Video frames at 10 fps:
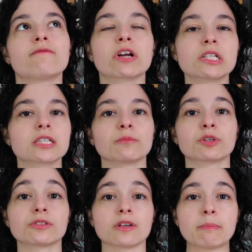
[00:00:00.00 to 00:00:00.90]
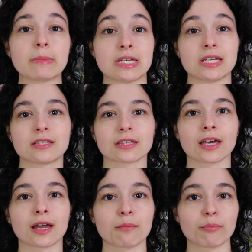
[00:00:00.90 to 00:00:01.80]
very similar to me to
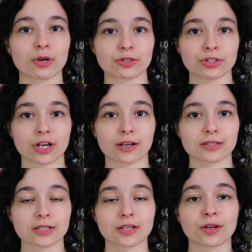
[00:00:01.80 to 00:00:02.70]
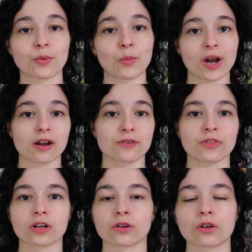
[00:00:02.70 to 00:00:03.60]
like Percy Jackson where
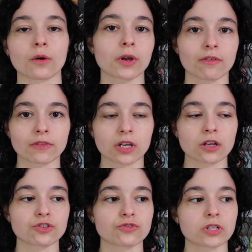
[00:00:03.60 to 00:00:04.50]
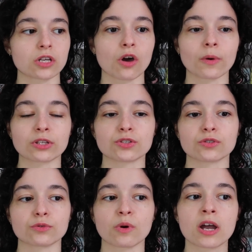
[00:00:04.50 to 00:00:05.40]
they're going around the country going
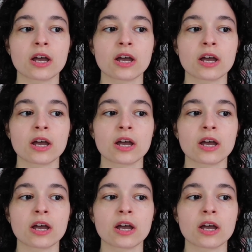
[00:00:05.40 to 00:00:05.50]
to